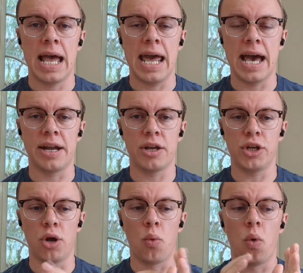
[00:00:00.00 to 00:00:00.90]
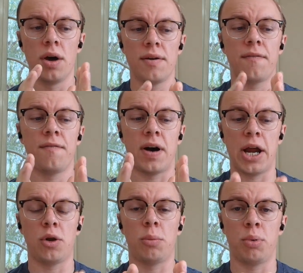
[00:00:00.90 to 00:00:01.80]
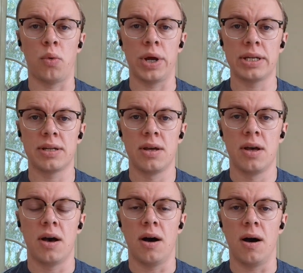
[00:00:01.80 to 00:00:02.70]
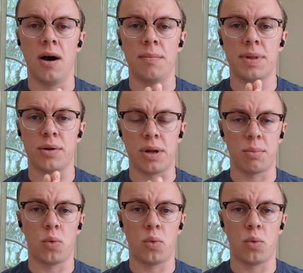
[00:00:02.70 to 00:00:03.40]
And you know, one final point. Um, so number